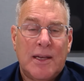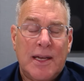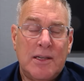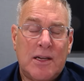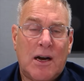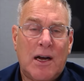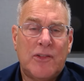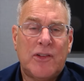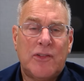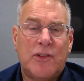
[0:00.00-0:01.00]
and
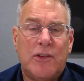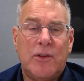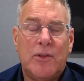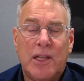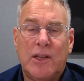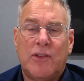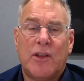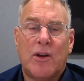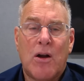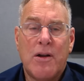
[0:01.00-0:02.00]
cause us to do things
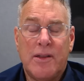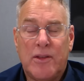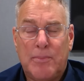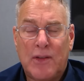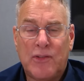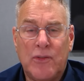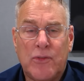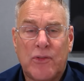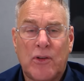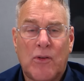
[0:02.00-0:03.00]
that aren't in the best
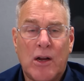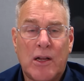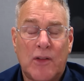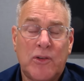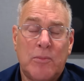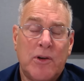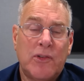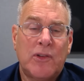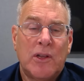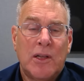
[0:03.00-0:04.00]
interest of our
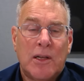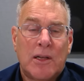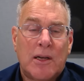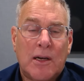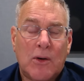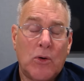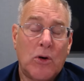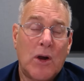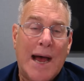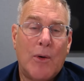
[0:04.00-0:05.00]
customers uh,
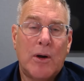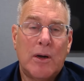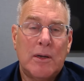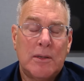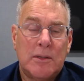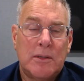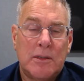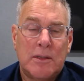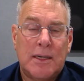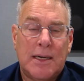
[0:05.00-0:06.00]
or our
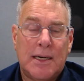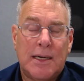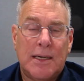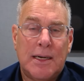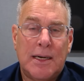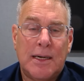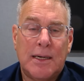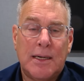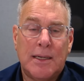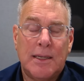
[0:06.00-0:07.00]

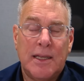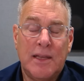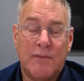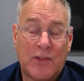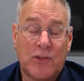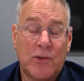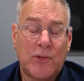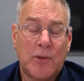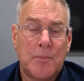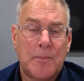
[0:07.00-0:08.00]
uh, investors.